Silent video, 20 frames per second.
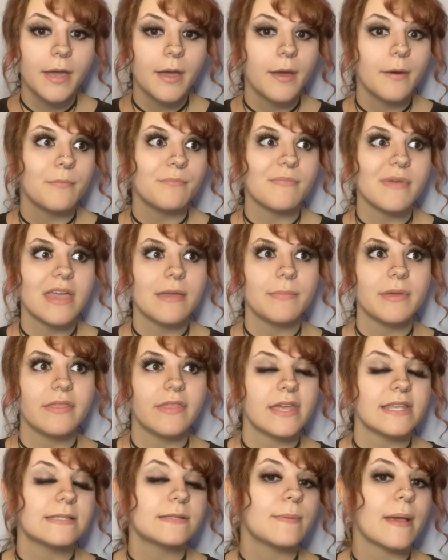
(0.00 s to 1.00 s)
Maybe
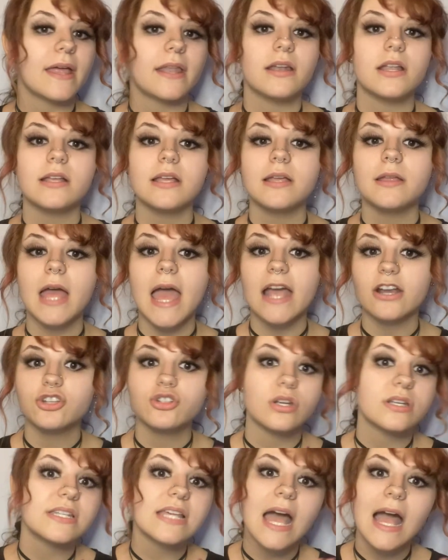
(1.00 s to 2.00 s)
they spent
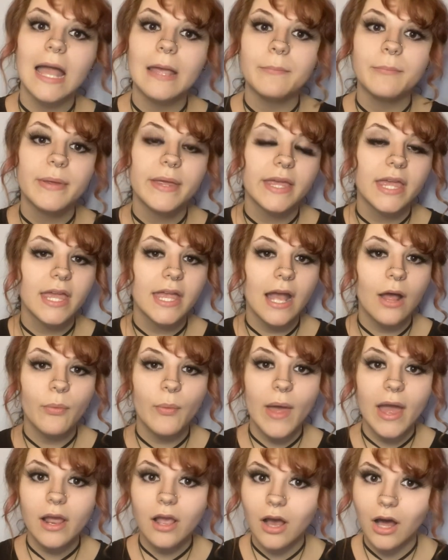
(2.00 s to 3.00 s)
extra time picking out
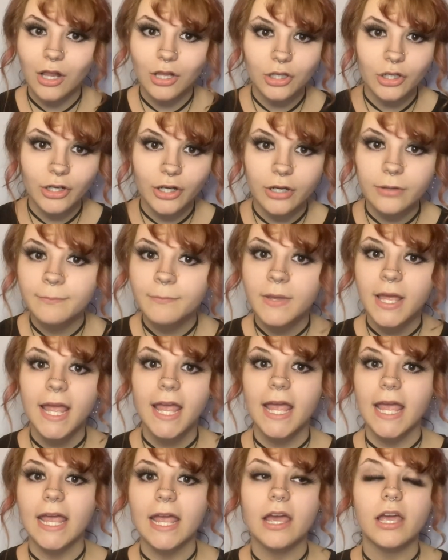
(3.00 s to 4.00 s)
that color
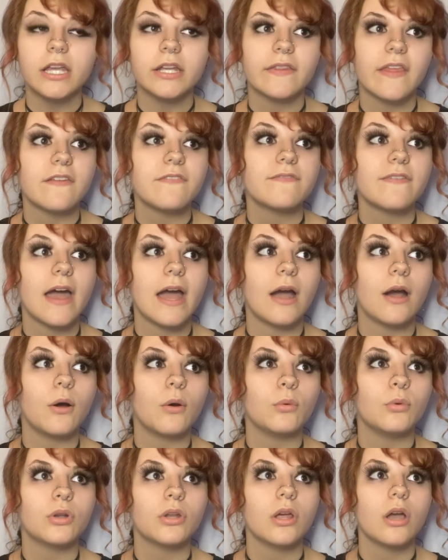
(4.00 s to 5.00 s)
and they
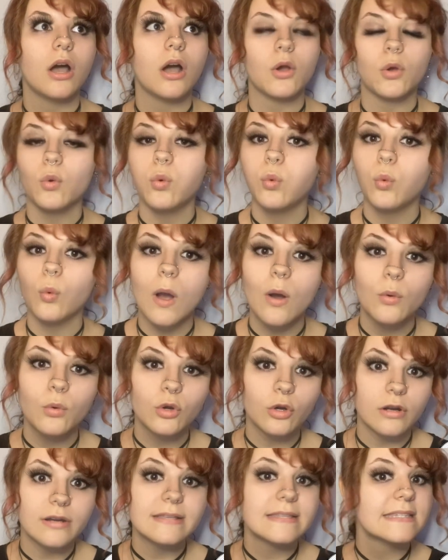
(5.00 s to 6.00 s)
found a quote
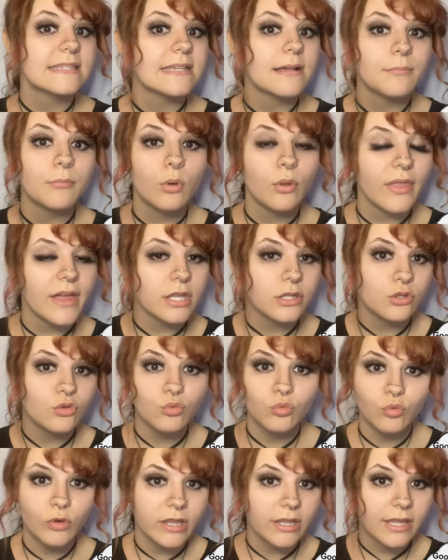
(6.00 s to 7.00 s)
or a symbol that you
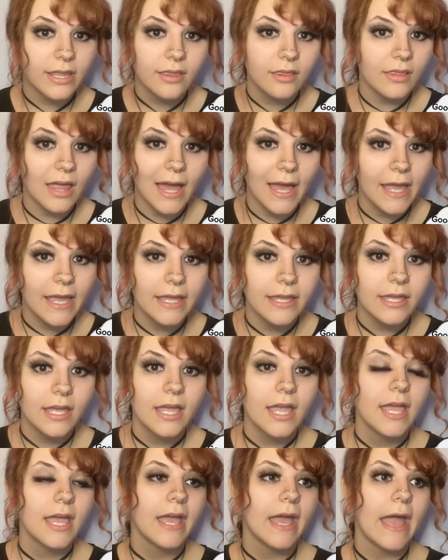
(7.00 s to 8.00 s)
really like
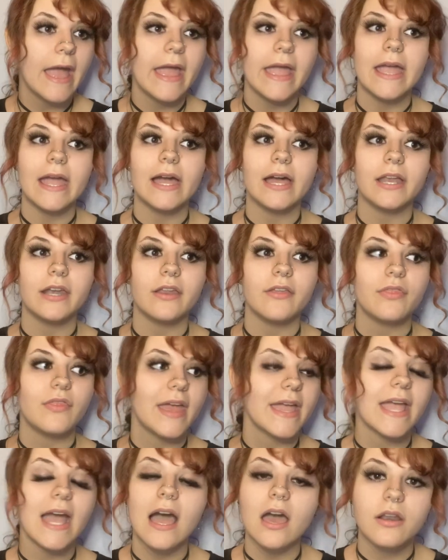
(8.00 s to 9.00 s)
and
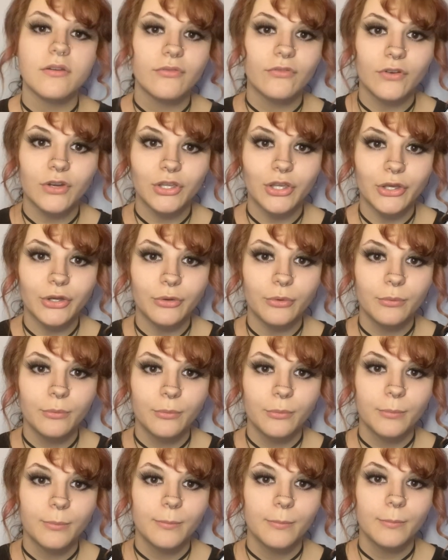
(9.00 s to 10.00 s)
they got it for you,
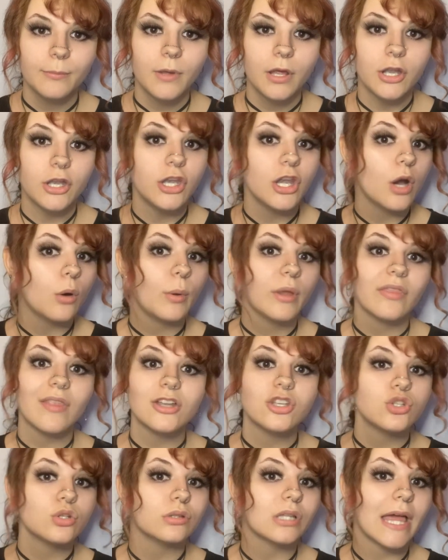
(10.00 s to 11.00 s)
knowing
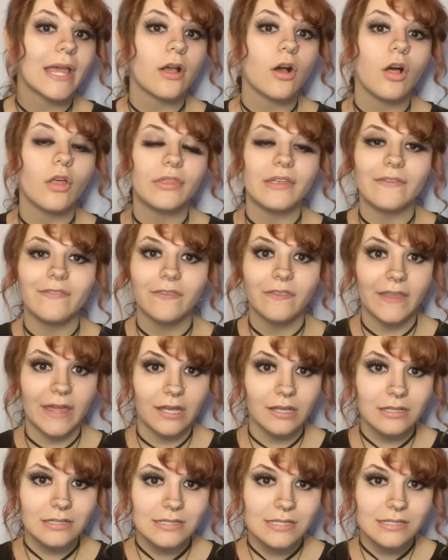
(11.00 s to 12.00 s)
that you like all these
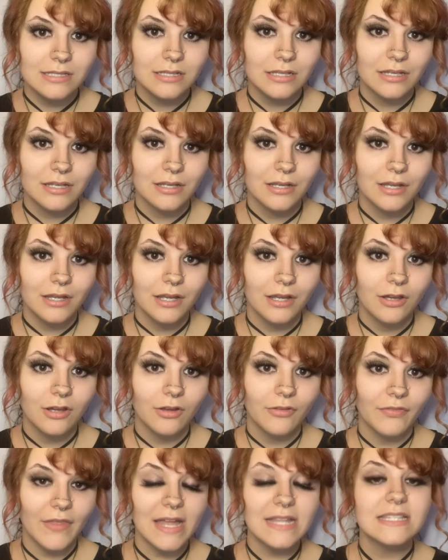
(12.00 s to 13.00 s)
things.
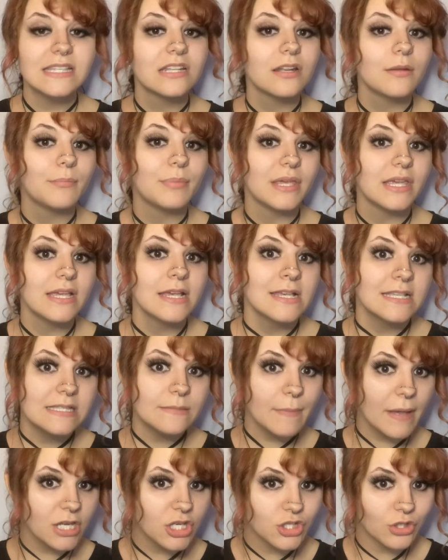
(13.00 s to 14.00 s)
That's going to be
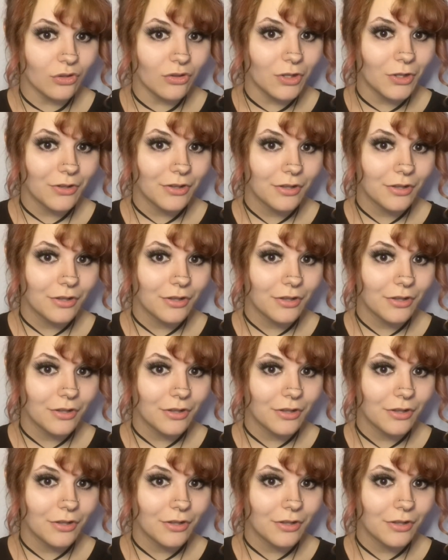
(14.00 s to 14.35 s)
special.